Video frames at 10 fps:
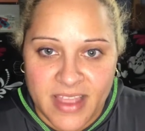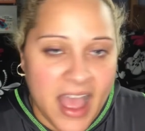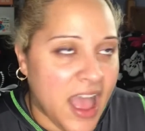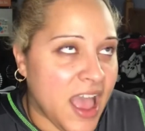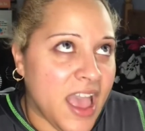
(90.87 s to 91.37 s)

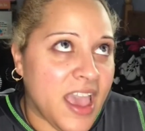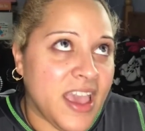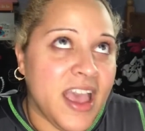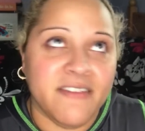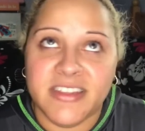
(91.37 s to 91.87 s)
I
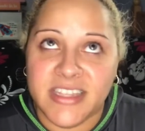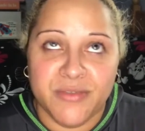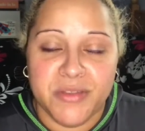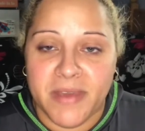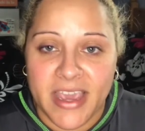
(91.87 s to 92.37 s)
have this thing
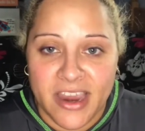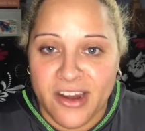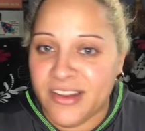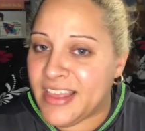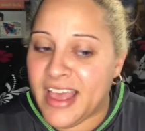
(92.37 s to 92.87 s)
with my
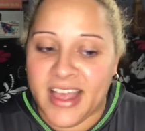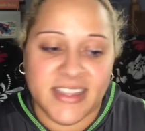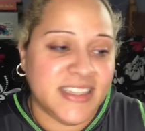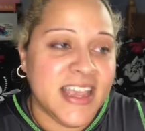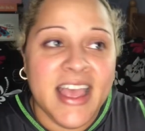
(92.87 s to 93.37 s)
hair that
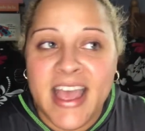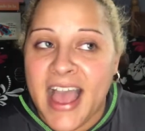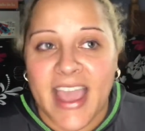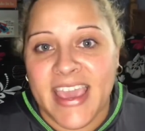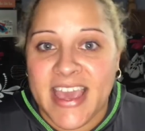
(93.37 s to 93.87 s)

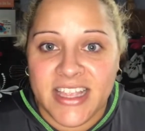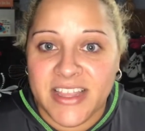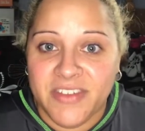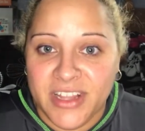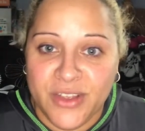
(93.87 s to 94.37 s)
I can't
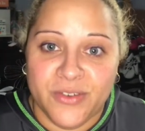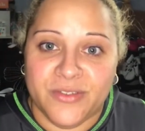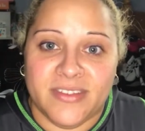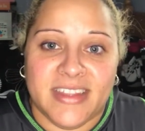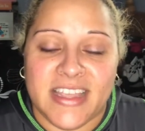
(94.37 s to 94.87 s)
leave it
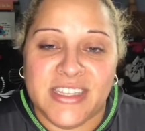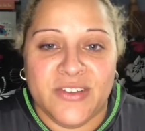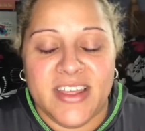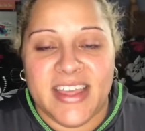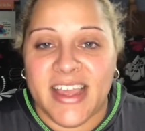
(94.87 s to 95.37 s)
alone. That's the
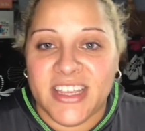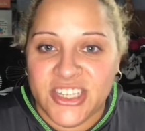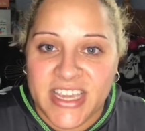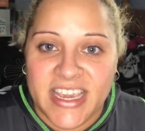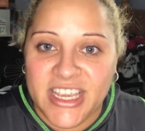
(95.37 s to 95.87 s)
only thing I can
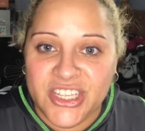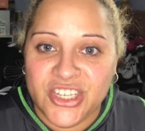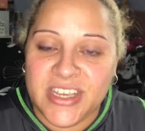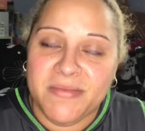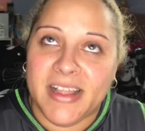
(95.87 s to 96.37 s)
change
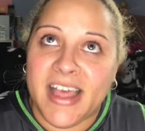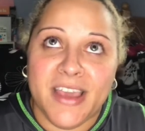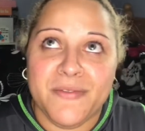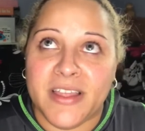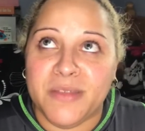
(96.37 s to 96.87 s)
in my
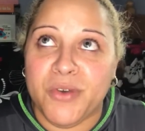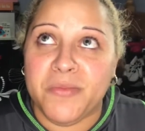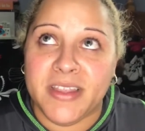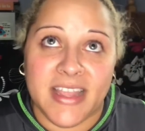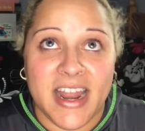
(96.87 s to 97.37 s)
life at the
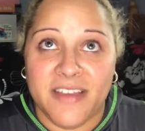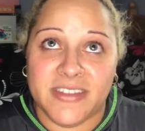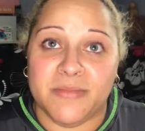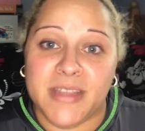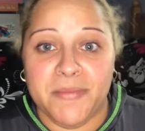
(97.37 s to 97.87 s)
moment that I have
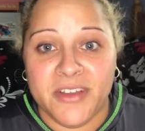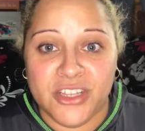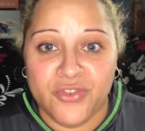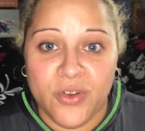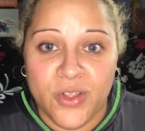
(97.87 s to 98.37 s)
some type of
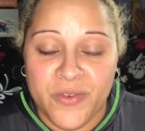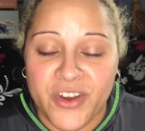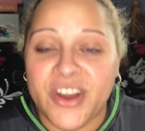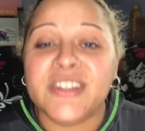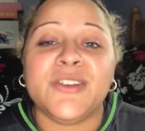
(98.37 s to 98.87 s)
control
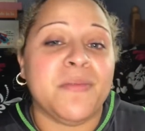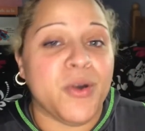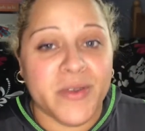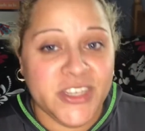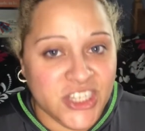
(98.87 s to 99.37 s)
over, so I'm
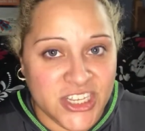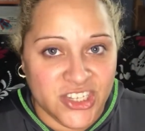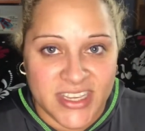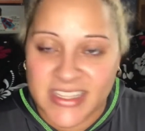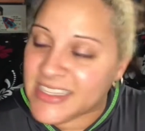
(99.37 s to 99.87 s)
always changing
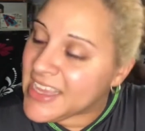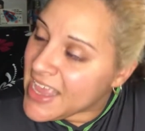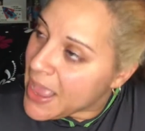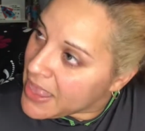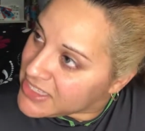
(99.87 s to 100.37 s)
it.
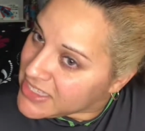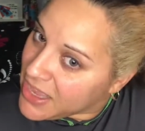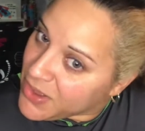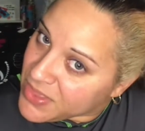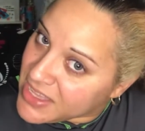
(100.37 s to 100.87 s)

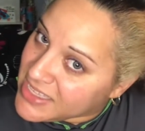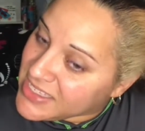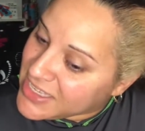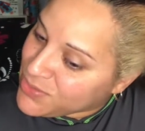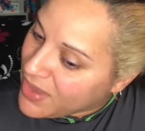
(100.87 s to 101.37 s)
So this
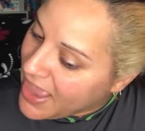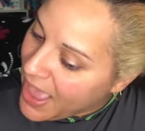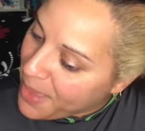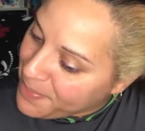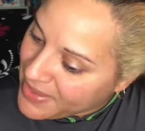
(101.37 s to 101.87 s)
is what
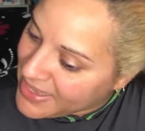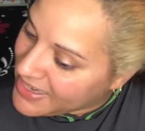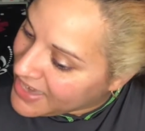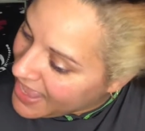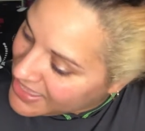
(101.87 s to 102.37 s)

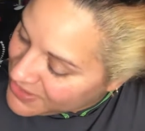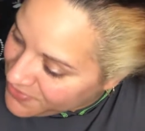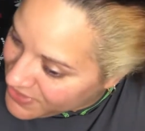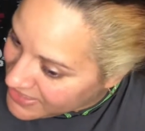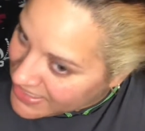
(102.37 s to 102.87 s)
happened as of
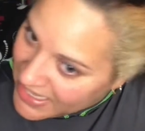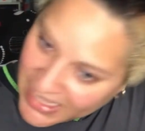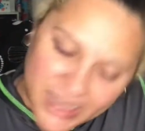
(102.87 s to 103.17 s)
recently.